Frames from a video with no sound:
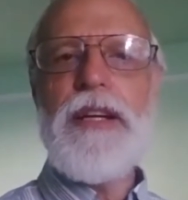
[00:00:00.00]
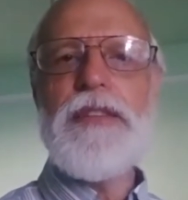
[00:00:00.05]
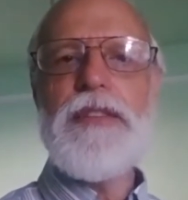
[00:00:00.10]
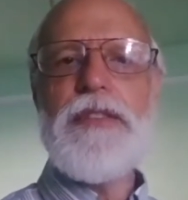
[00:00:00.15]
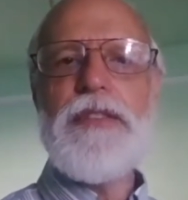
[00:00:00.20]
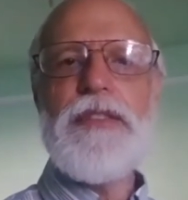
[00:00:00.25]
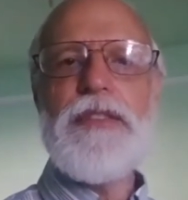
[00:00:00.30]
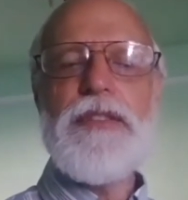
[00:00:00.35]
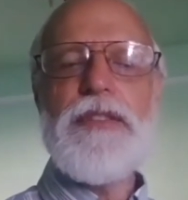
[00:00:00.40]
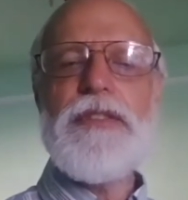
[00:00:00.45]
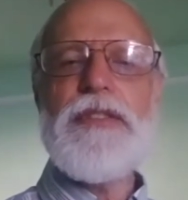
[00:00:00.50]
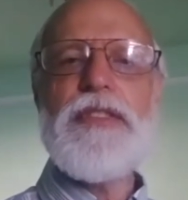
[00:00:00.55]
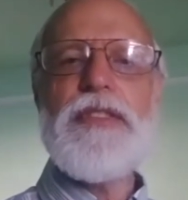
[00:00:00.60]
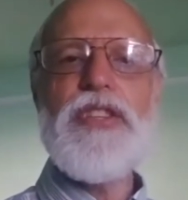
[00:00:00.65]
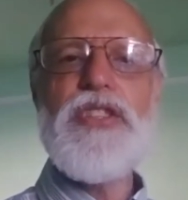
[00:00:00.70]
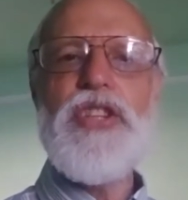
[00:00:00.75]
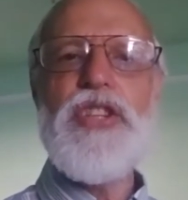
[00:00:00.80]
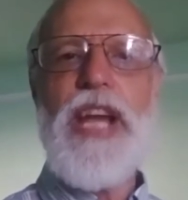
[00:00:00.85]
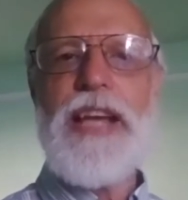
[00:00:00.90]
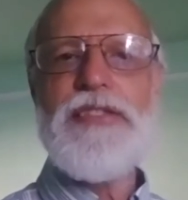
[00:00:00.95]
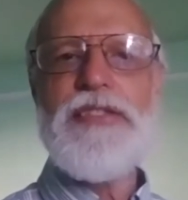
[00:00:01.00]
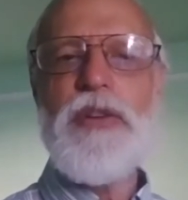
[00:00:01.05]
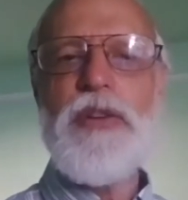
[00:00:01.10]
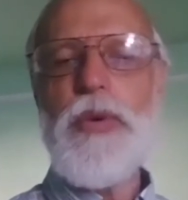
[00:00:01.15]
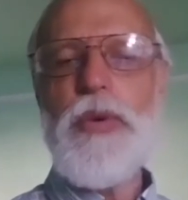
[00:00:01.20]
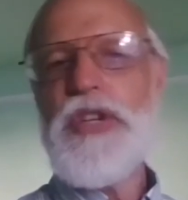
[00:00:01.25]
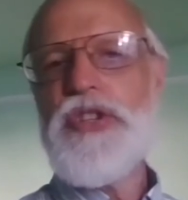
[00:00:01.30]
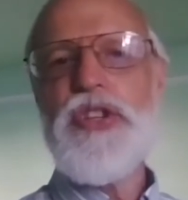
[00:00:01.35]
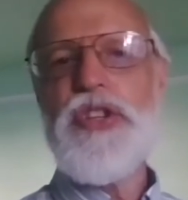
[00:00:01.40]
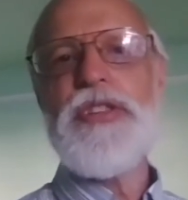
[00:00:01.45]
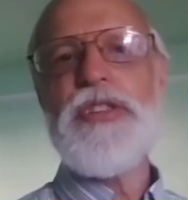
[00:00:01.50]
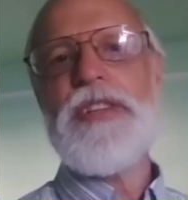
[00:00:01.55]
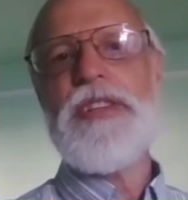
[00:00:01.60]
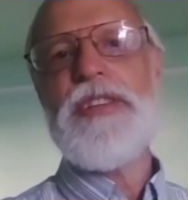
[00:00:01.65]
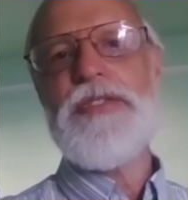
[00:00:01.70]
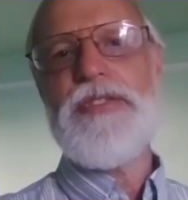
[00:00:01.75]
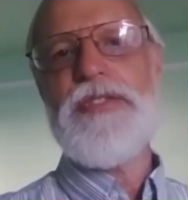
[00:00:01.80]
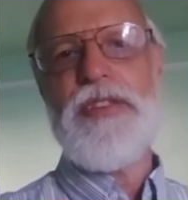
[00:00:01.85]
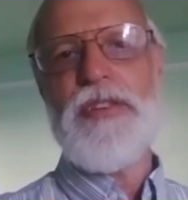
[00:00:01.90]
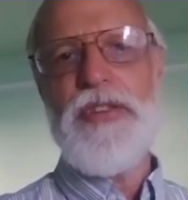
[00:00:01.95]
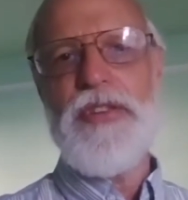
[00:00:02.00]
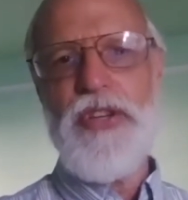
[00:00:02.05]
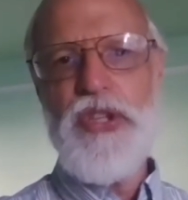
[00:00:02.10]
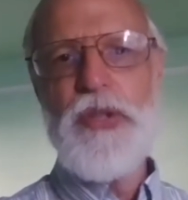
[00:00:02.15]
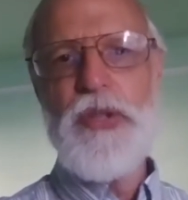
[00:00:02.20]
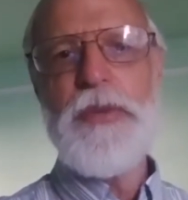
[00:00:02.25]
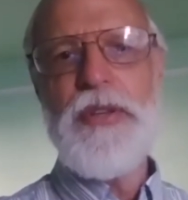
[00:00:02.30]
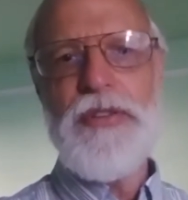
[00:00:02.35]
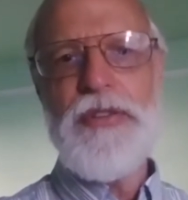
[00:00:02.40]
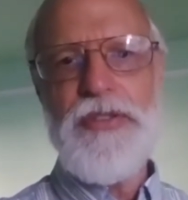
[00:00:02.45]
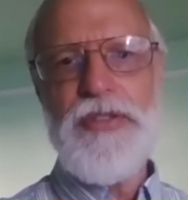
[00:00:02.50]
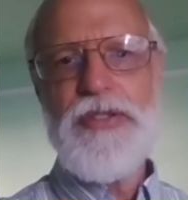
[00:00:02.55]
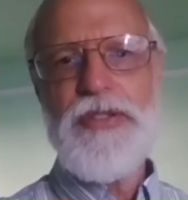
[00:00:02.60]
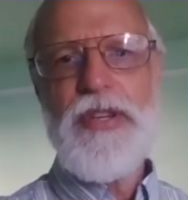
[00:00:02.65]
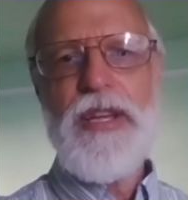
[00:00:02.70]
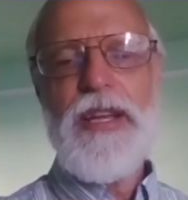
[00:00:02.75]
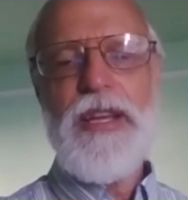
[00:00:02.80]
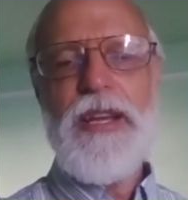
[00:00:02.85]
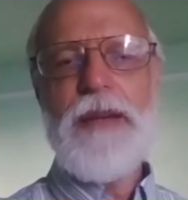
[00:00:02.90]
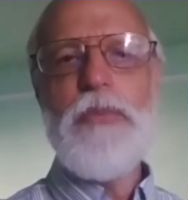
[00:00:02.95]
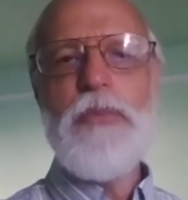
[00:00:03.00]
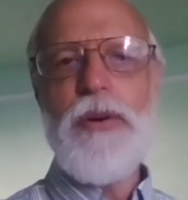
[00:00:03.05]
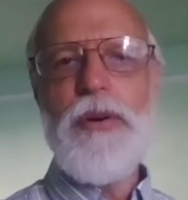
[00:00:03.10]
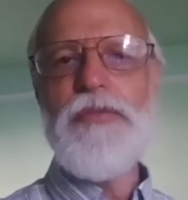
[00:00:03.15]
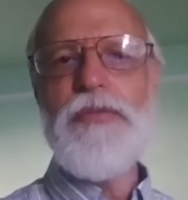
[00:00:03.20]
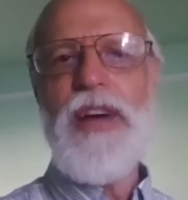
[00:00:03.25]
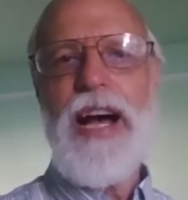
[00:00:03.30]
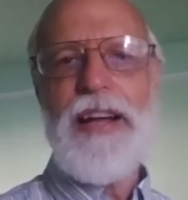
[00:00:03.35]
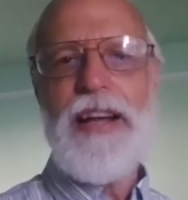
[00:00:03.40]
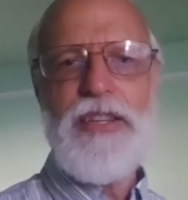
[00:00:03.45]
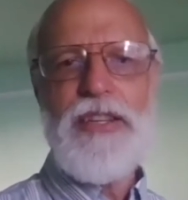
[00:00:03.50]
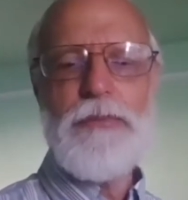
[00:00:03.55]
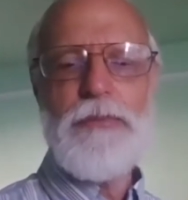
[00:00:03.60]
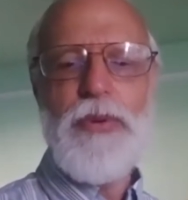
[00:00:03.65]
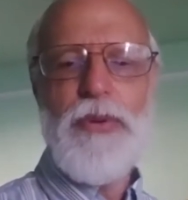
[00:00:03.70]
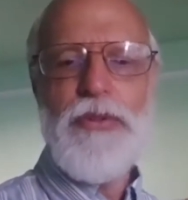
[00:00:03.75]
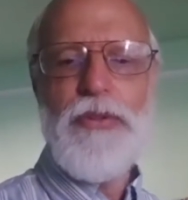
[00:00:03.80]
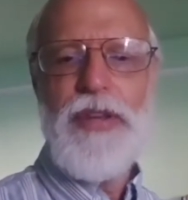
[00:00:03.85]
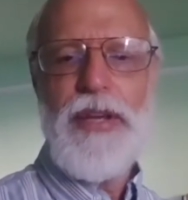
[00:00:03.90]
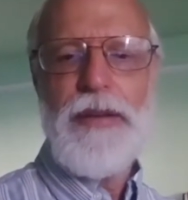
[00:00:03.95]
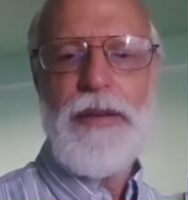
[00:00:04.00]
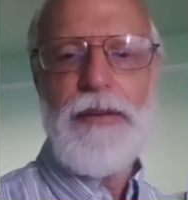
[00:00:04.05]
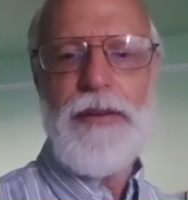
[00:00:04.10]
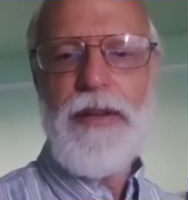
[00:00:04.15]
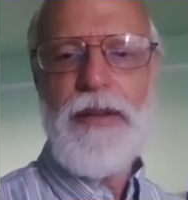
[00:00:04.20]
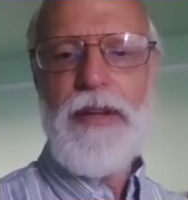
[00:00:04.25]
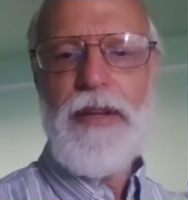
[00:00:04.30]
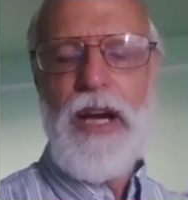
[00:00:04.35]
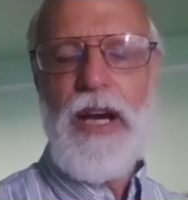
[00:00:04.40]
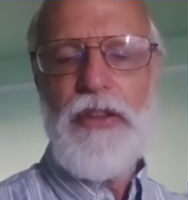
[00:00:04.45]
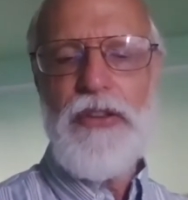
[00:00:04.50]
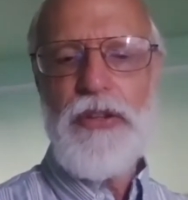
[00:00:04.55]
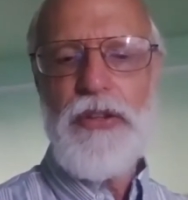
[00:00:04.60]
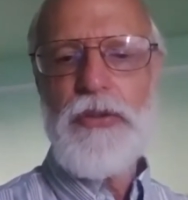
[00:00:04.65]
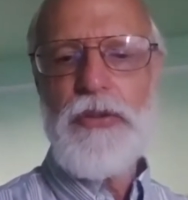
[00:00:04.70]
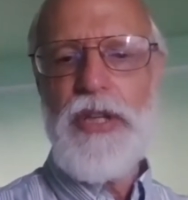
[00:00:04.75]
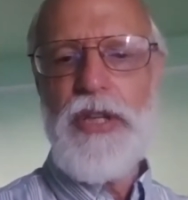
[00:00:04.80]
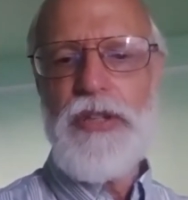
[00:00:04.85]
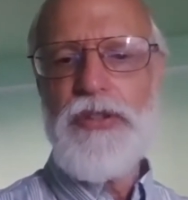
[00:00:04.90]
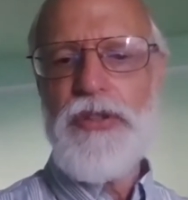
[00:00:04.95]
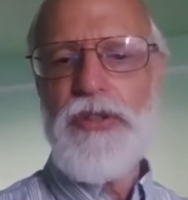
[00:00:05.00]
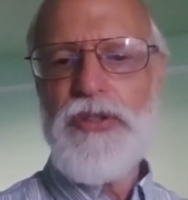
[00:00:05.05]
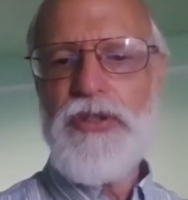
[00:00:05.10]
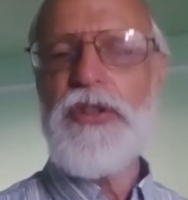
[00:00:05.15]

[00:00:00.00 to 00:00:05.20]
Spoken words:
suggest that we shouldn't consider humans more valuable than other creatures.